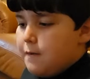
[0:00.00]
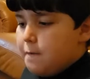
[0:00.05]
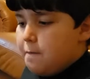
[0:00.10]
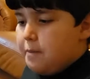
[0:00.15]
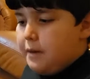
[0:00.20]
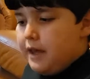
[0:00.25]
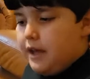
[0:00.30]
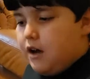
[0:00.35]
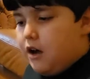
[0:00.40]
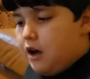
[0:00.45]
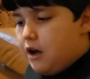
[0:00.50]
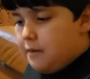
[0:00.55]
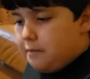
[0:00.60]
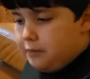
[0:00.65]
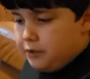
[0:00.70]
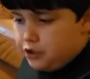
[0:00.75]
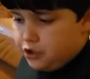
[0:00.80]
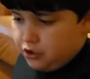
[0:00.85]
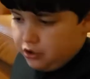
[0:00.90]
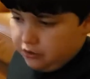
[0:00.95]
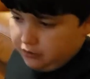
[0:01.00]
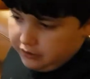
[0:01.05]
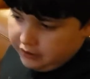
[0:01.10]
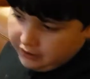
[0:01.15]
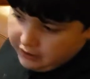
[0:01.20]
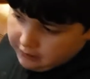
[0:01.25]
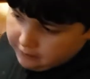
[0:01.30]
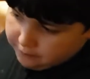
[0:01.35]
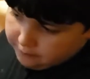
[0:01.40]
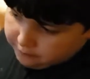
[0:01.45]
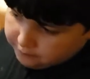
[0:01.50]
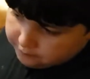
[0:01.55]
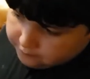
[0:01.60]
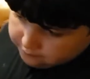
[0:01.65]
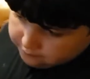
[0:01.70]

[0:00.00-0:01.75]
Beyond Petroleum.